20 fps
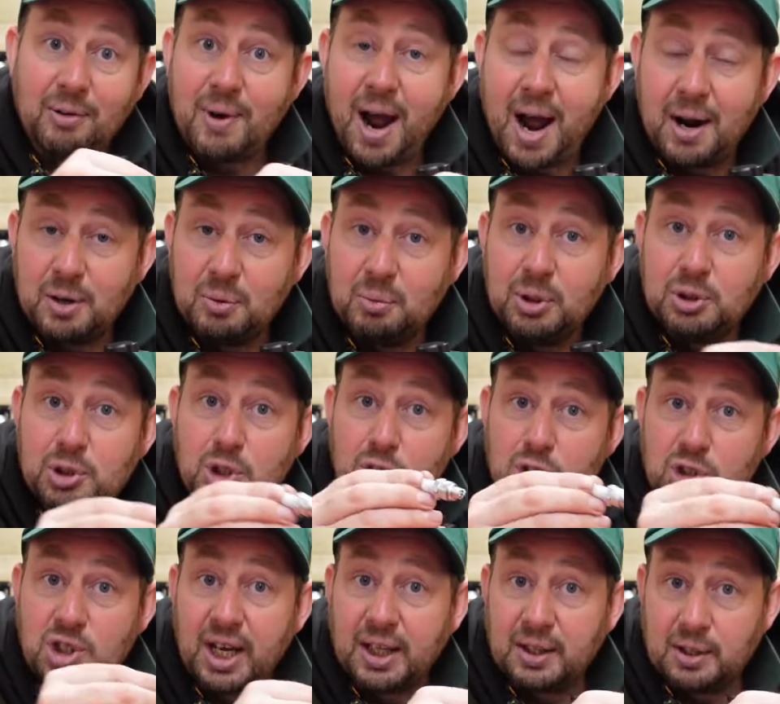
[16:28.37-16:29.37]
round and we'll
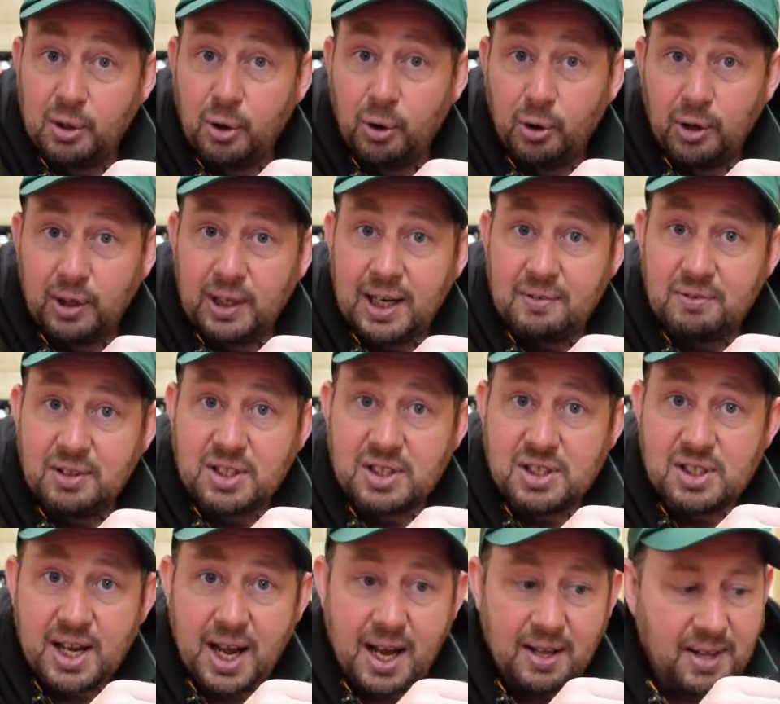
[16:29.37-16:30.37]
just check the oil level and
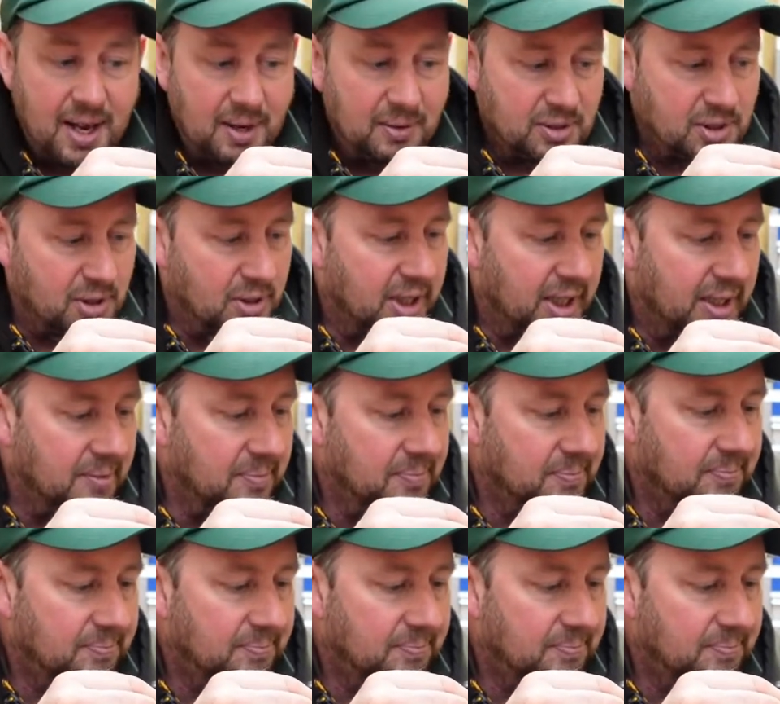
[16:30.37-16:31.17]
see how that's looking.